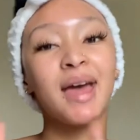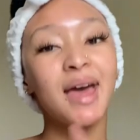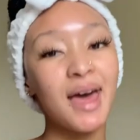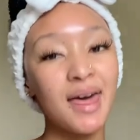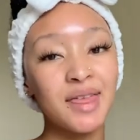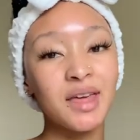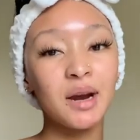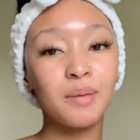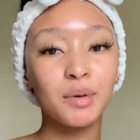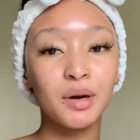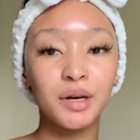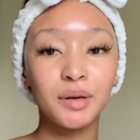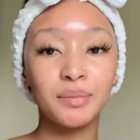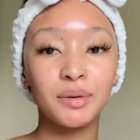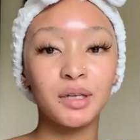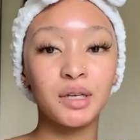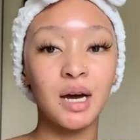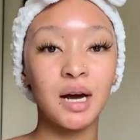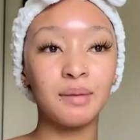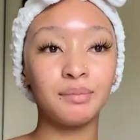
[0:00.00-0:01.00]
And then I'm gonna
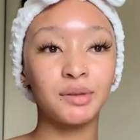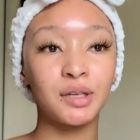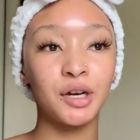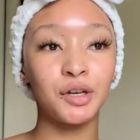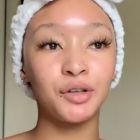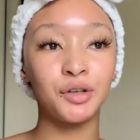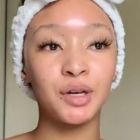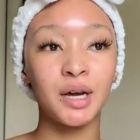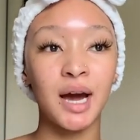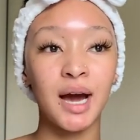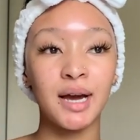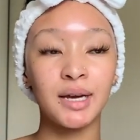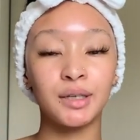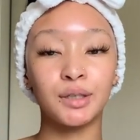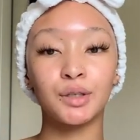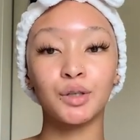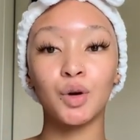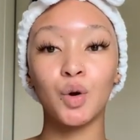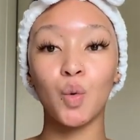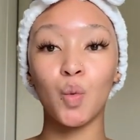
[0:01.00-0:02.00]
be telling you
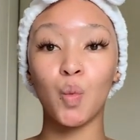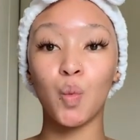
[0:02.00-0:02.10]
guys